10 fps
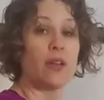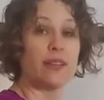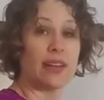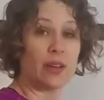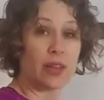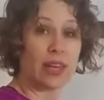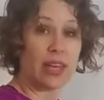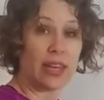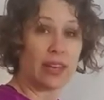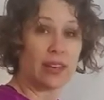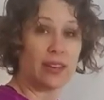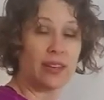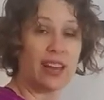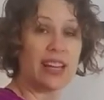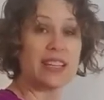Now the key
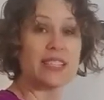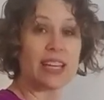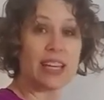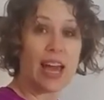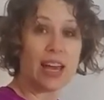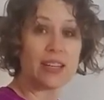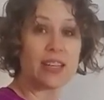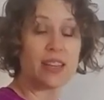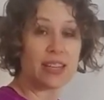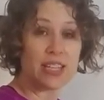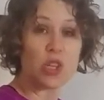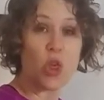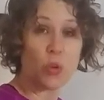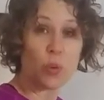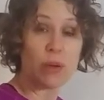is to get these
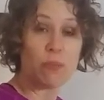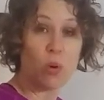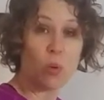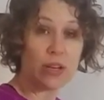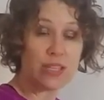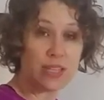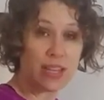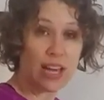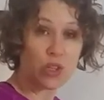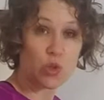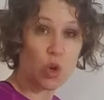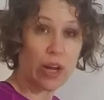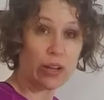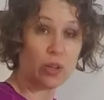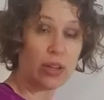3 points to that
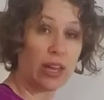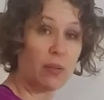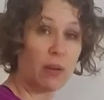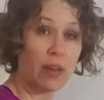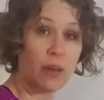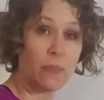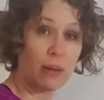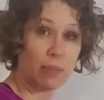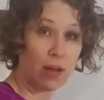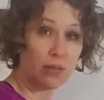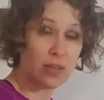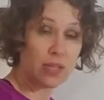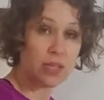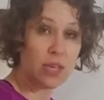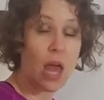triangle, hip, hip, and
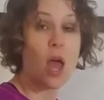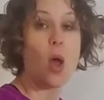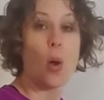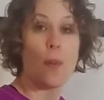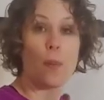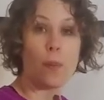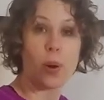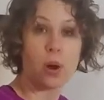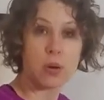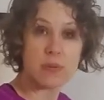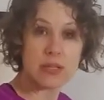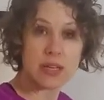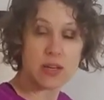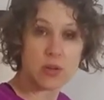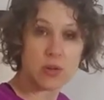pelvis,
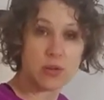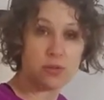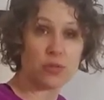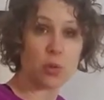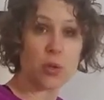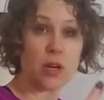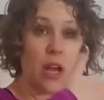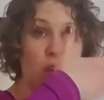perpendicular to the floor,